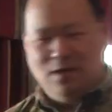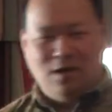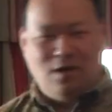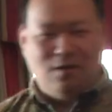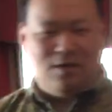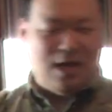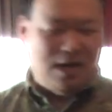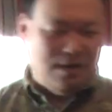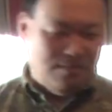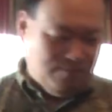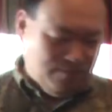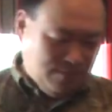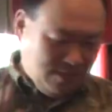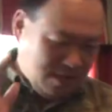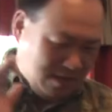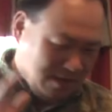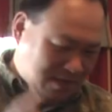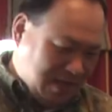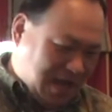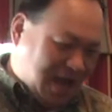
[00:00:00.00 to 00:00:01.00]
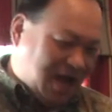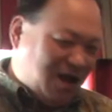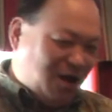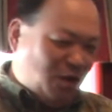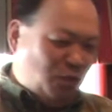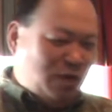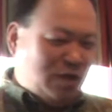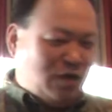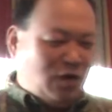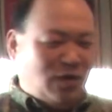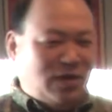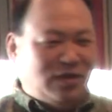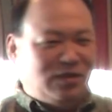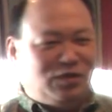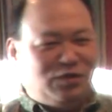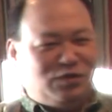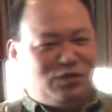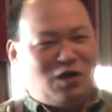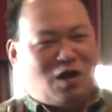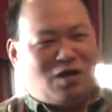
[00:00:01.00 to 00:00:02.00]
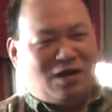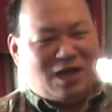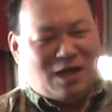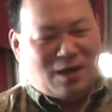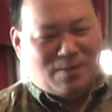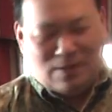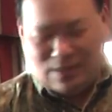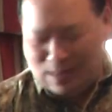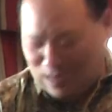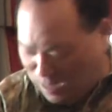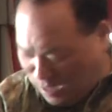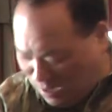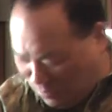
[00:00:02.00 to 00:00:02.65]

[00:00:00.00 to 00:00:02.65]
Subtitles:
Okay, now we go into talking about the